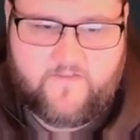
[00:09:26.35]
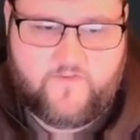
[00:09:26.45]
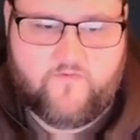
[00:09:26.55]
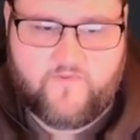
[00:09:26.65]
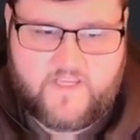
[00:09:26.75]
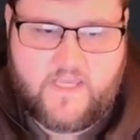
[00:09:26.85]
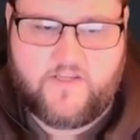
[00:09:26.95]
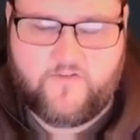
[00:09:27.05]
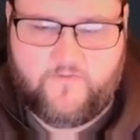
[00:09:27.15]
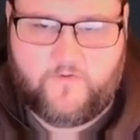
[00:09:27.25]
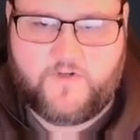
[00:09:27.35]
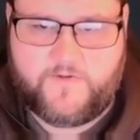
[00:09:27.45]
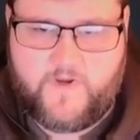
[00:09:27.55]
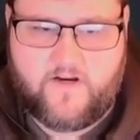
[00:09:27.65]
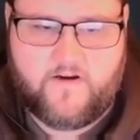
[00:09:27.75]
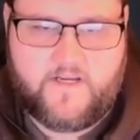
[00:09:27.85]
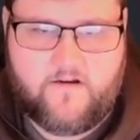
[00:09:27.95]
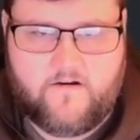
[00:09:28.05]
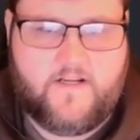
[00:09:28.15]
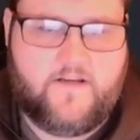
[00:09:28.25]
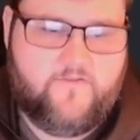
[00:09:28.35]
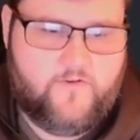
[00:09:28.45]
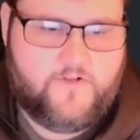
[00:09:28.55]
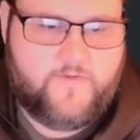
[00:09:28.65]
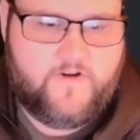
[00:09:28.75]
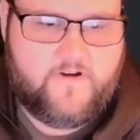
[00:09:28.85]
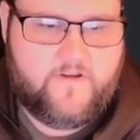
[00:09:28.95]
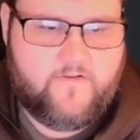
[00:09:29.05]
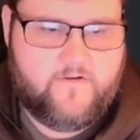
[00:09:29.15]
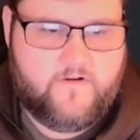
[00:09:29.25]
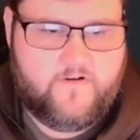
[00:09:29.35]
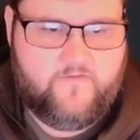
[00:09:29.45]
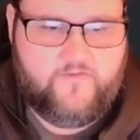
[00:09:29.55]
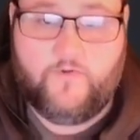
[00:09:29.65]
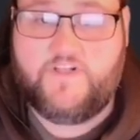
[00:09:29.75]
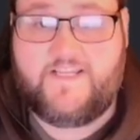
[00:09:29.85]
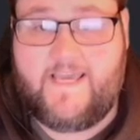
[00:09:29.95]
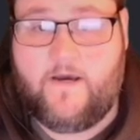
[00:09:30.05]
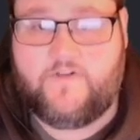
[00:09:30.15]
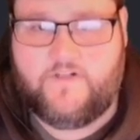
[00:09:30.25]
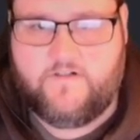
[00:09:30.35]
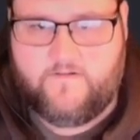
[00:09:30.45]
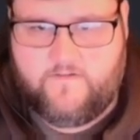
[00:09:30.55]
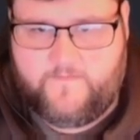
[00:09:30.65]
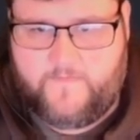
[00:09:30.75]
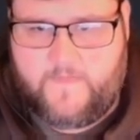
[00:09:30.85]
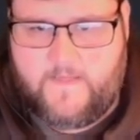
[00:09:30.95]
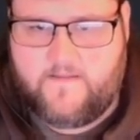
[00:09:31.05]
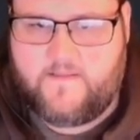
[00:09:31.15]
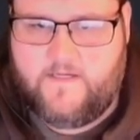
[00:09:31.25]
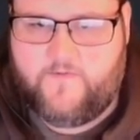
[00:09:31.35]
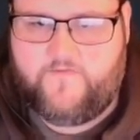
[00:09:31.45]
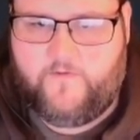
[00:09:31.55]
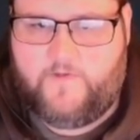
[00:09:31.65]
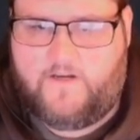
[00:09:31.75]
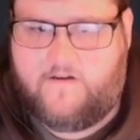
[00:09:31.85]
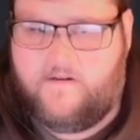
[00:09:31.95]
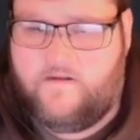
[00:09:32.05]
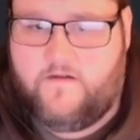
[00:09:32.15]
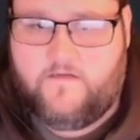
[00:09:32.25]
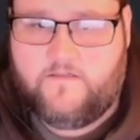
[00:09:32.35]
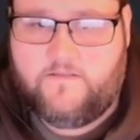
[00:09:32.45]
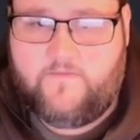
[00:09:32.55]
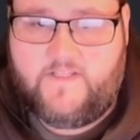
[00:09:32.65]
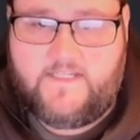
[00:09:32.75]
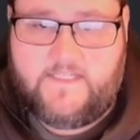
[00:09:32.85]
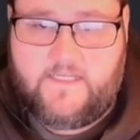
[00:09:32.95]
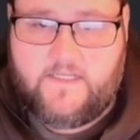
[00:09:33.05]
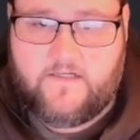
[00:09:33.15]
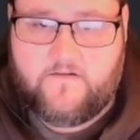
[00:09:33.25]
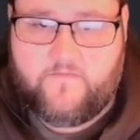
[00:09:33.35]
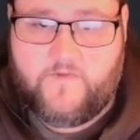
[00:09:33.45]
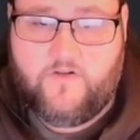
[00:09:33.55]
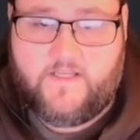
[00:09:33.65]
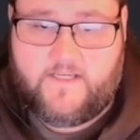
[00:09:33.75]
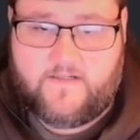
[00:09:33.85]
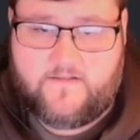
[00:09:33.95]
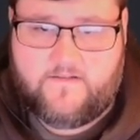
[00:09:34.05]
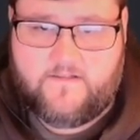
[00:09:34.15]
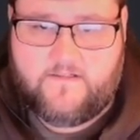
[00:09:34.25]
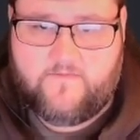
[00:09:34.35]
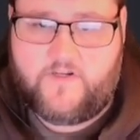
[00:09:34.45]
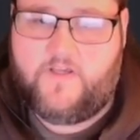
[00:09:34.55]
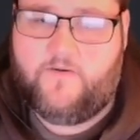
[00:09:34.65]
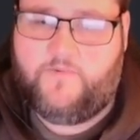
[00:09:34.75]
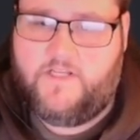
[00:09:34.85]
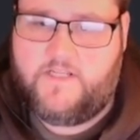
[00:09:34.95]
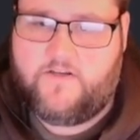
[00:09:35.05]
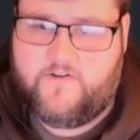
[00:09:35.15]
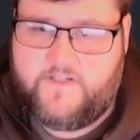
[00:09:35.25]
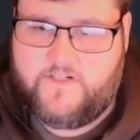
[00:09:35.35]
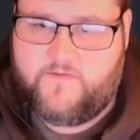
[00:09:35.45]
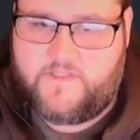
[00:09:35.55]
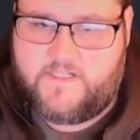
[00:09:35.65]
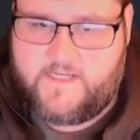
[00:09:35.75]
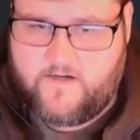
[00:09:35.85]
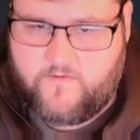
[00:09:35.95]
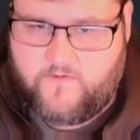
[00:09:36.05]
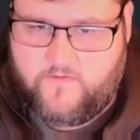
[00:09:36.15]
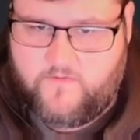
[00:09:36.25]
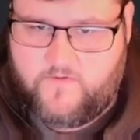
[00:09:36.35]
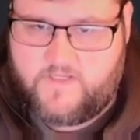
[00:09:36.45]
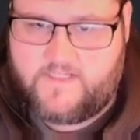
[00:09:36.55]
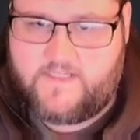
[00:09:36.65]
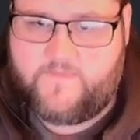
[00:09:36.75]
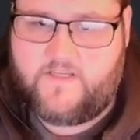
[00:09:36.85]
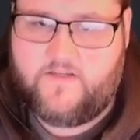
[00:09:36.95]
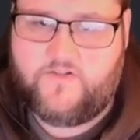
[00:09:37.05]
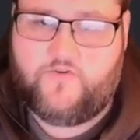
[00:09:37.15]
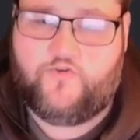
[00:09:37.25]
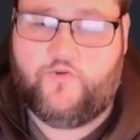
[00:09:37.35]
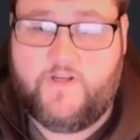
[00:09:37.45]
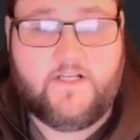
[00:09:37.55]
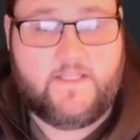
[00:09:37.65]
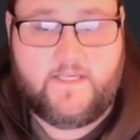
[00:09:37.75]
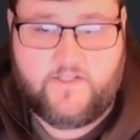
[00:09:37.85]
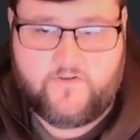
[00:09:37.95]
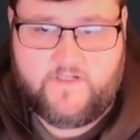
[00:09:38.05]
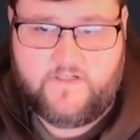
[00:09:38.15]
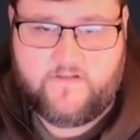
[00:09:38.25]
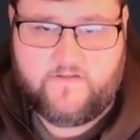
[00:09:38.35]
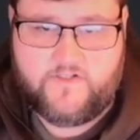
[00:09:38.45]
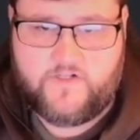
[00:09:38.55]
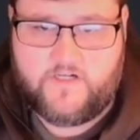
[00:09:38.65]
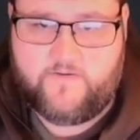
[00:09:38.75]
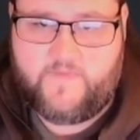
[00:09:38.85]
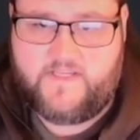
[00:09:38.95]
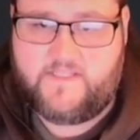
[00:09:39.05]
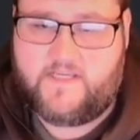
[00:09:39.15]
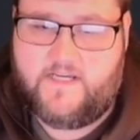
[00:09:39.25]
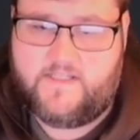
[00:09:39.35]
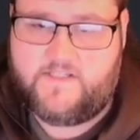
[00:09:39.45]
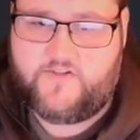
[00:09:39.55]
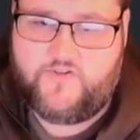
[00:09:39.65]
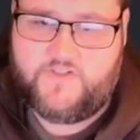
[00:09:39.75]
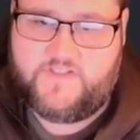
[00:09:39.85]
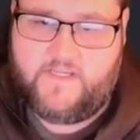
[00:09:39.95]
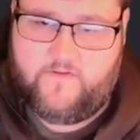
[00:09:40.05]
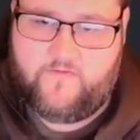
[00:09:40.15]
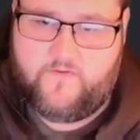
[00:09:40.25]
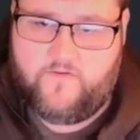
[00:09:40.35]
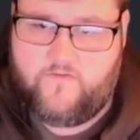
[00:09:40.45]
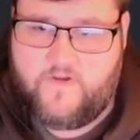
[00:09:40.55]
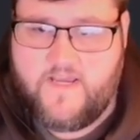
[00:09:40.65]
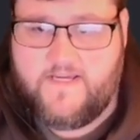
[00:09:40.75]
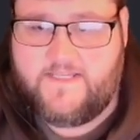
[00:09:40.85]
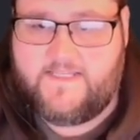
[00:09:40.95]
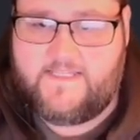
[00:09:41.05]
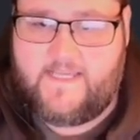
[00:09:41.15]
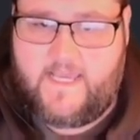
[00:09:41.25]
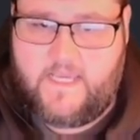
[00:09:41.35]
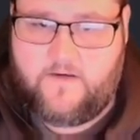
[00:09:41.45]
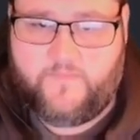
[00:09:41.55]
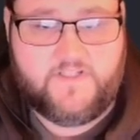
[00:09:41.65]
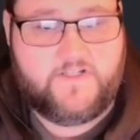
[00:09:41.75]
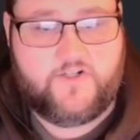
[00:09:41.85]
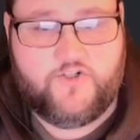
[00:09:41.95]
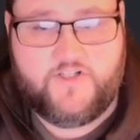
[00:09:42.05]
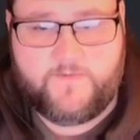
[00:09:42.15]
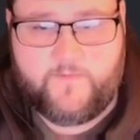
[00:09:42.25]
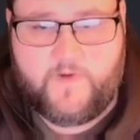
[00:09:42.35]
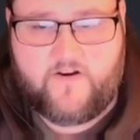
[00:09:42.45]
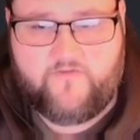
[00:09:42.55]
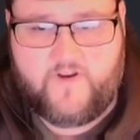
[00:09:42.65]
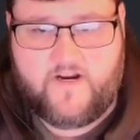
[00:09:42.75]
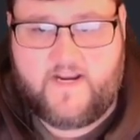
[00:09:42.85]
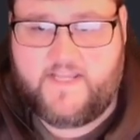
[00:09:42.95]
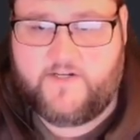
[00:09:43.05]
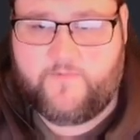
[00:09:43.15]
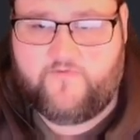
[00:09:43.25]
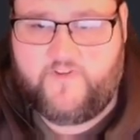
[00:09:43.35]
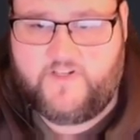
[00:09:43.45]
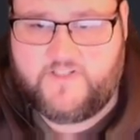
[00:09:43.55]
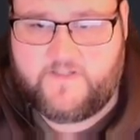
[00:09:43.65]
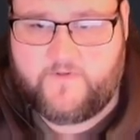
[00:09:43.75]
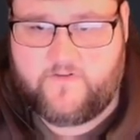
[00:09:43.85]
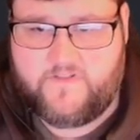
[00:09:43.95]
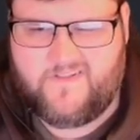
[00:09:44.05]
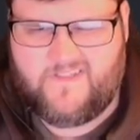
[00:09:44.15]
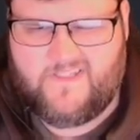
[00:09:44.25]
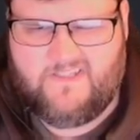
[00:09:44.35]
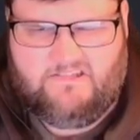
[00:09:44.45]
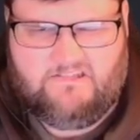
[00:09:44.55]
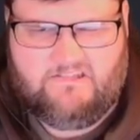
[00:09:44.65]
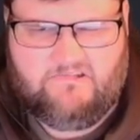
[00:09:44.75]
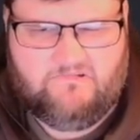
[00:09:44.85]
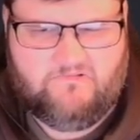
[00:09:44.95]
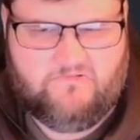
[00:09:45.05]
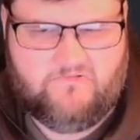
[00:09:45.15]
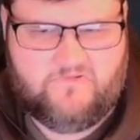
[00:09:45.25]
If you regained your flourish parry, or not your flourish parry, your flourish counter, I think that would feel better. Level 18, Mutilate. When you hit a bloodied creature with an attack roll, you can attempt to critically injure it. The target makes a Constitution saving throw, DC 8 plus your Charisma modifier and your Proficiency bonus. Ew.